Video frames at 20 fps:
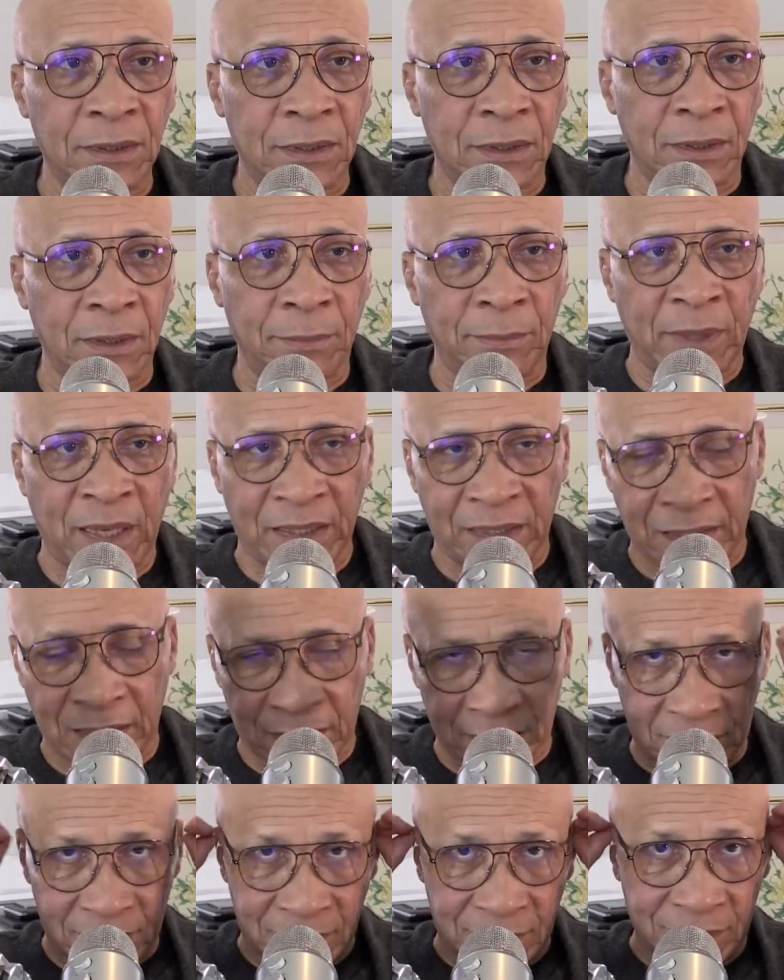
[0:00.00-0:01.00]
my
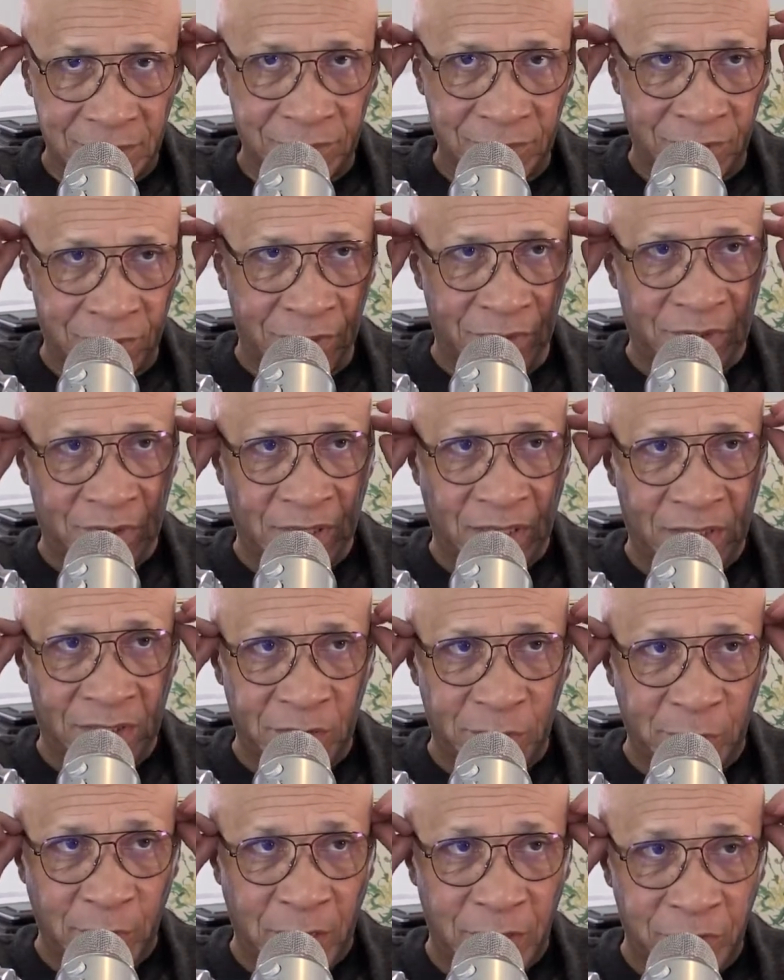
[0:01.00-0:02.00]
glasses on the side is
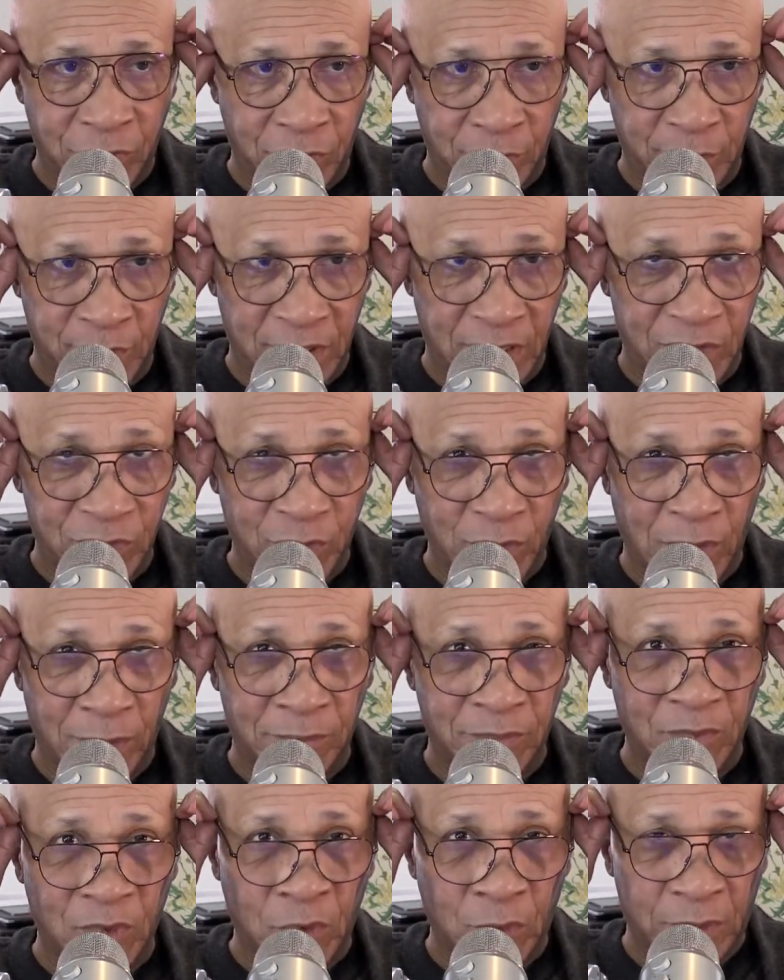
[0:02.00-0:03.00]
bothering me. That's why
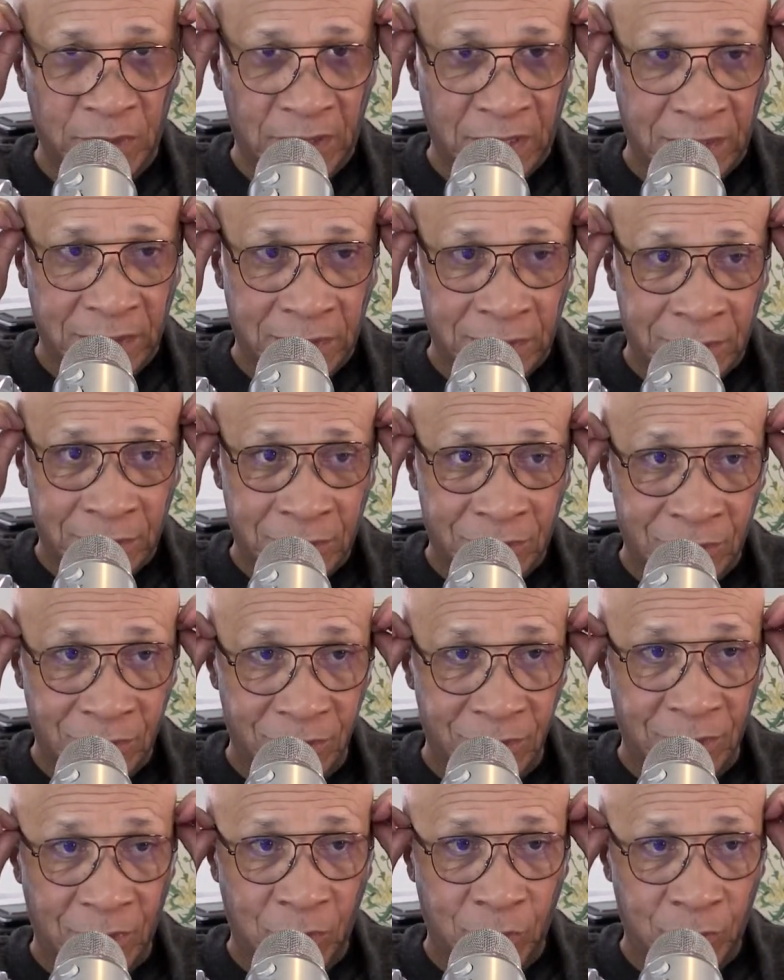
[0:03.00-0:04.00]
I'm going like this,
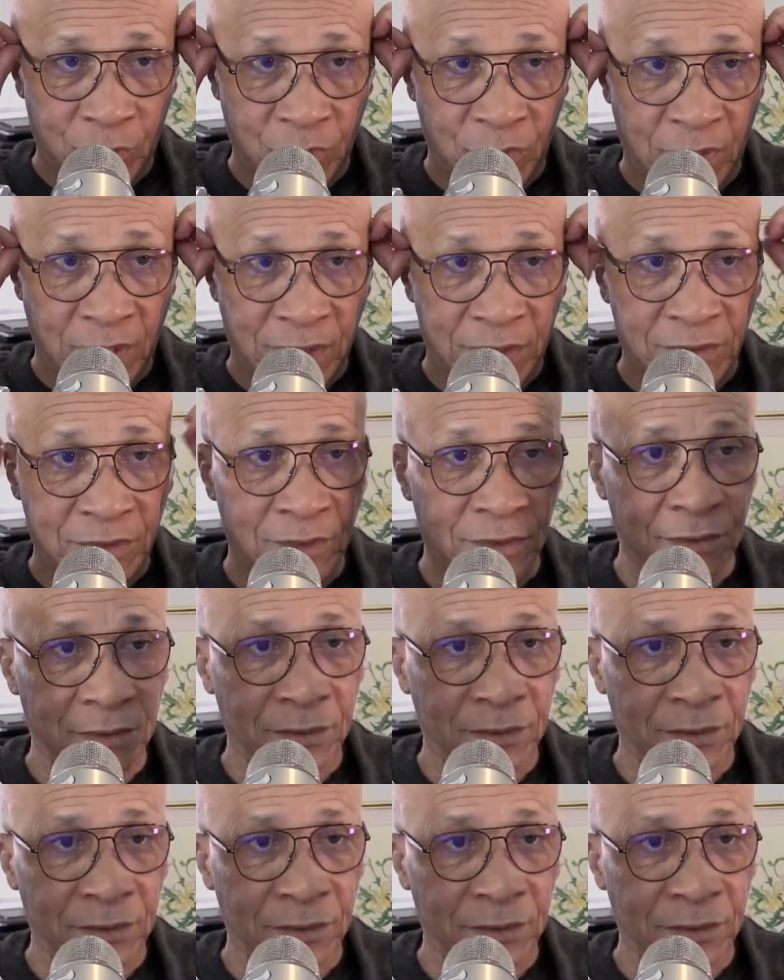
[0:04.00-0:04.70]
so I hope you guys don't